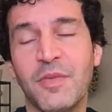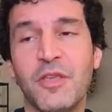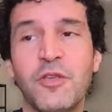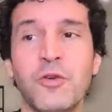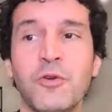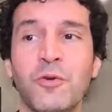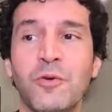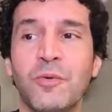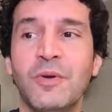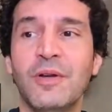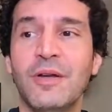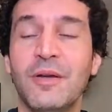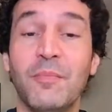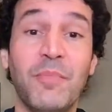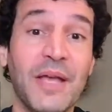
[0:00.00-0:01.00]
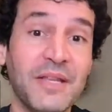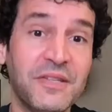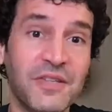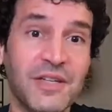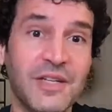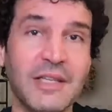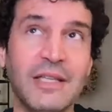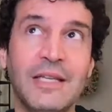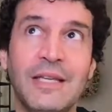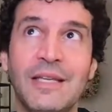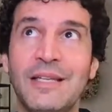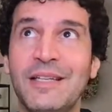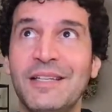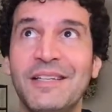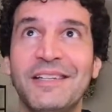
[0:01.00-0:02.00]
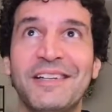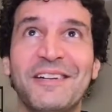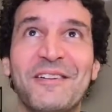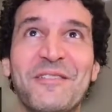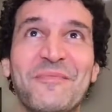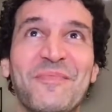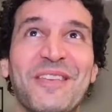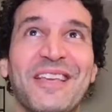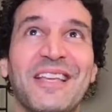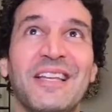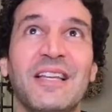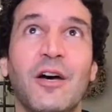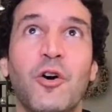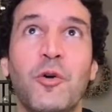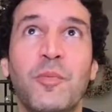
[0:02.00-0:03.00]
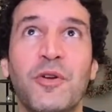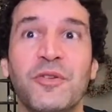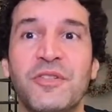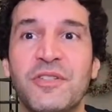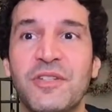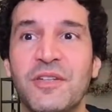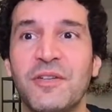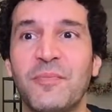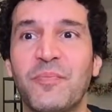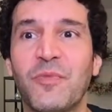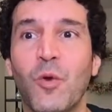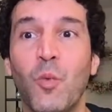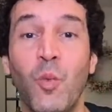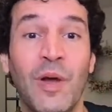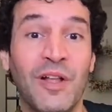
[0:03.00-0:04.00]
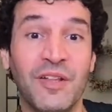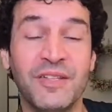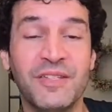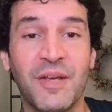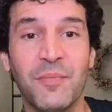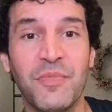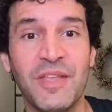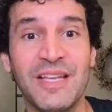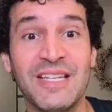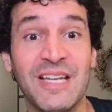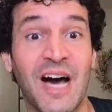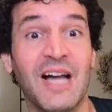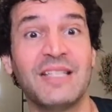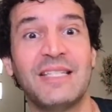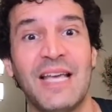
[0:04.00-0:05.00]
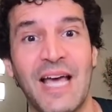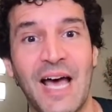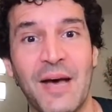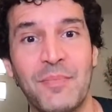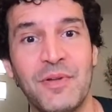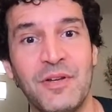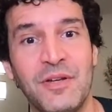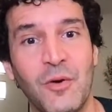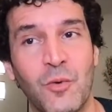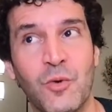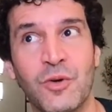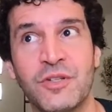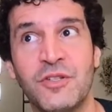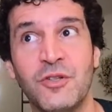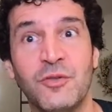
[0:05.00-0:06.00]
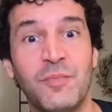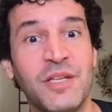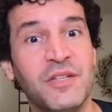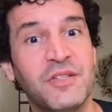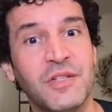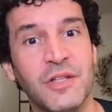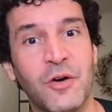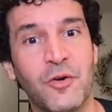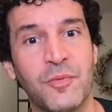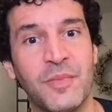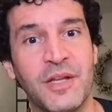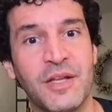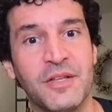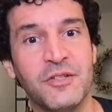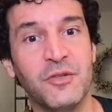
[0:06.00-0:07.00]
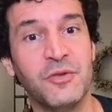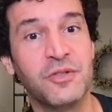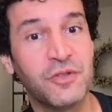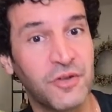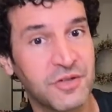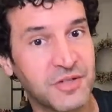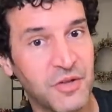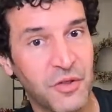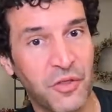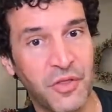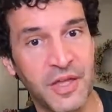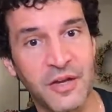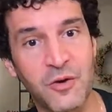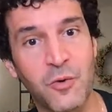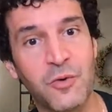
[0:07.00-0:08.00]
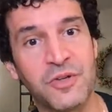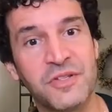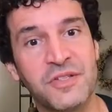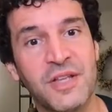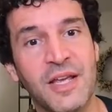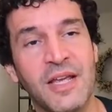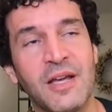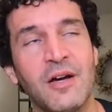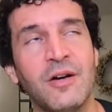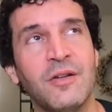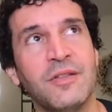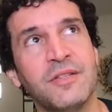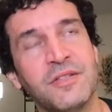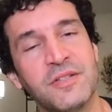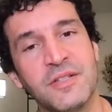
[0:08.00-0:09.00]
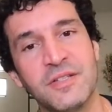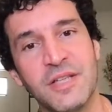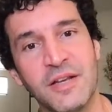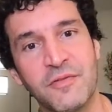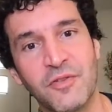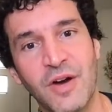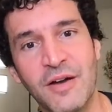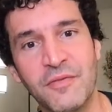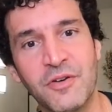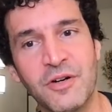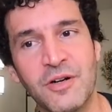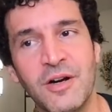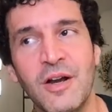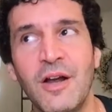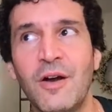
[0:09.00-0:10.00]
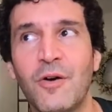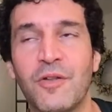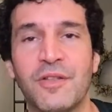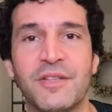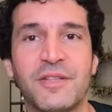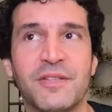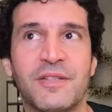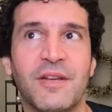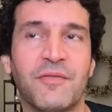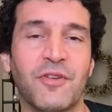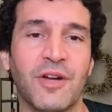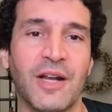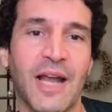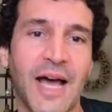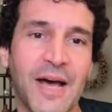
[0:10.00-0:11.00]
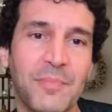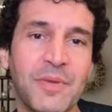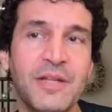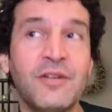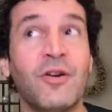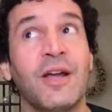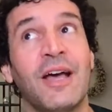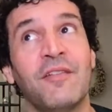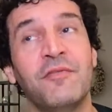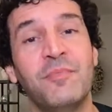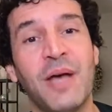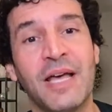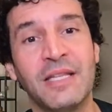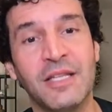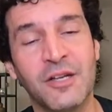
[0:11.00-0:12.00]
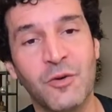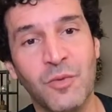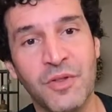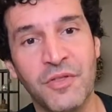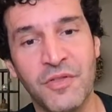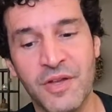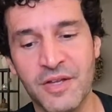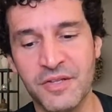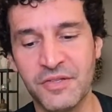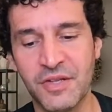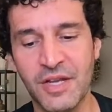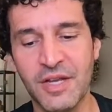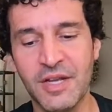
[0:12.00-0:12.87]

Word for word: you basically can almost will something not to happen or to be slower because you start to think or say, oh, this is going to take forever, or this is never going to happen, or I have bad luck with this.